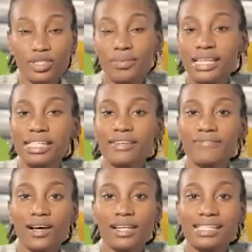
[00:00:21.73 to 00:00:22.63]
domestic
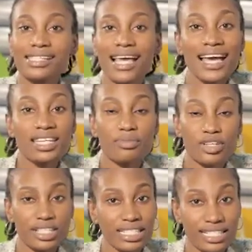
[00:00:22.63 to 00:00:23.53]
violence, and
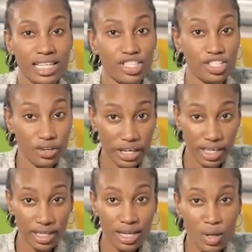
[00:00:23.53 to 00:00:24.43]
murder in
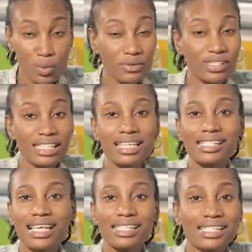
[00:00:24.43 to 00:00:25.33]
Nigeria, we've
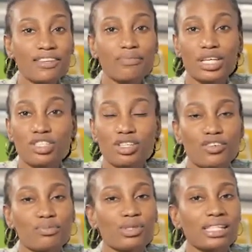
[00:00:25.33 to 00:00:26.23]
seen sensitive
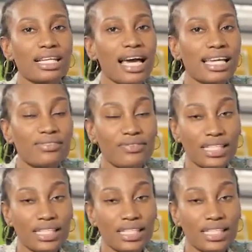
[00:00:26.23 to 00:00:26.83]
pictures of brutalized